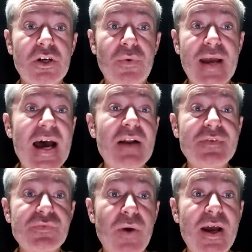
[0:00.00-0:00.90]
going out of
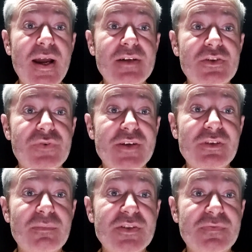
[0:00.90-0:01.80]
his way to
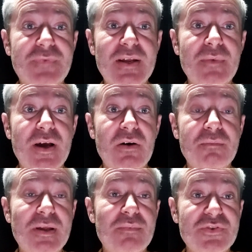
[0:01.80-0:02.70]
dress up as a female,
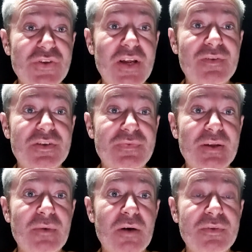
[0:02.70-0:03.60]
be perceived as
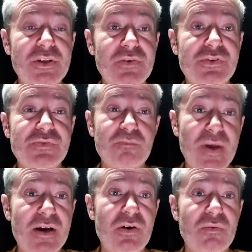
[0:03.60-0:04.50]
female, but uses
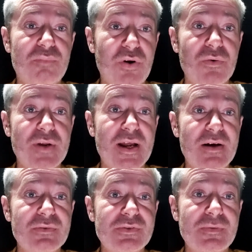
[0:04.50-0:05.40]
male
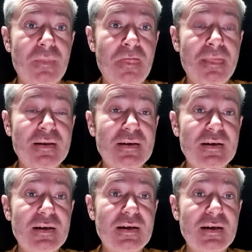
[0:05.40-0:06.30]
pronouns
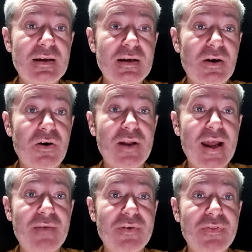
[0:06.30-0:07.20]
on
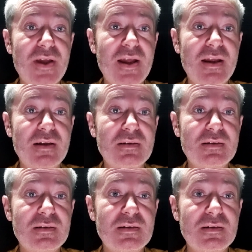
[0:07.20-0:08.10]
everything
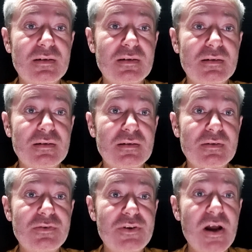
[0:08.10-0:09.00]

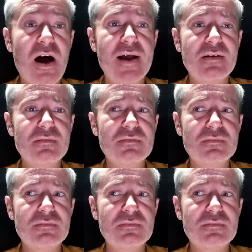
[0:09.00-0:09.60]
not